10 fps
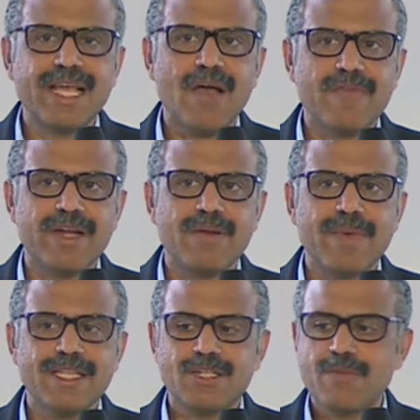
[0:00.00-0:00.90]
cap-weighted
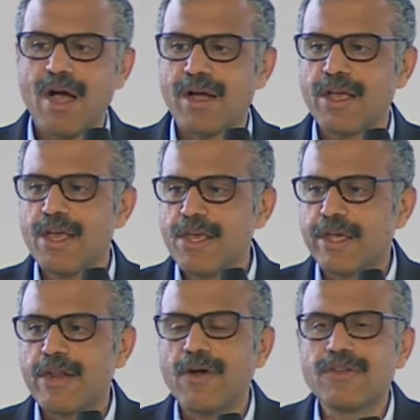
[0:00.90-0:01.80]
benchmark, you
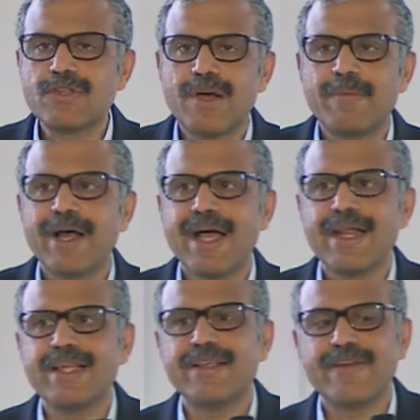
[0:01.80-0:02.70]
can also apply
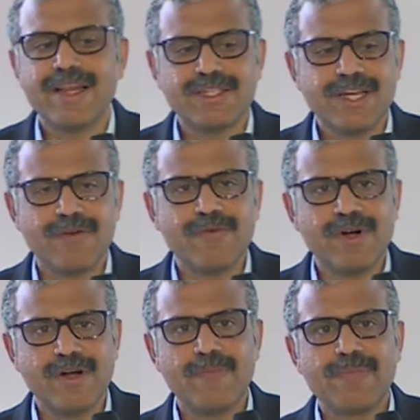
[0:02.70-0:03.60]
in the real estate world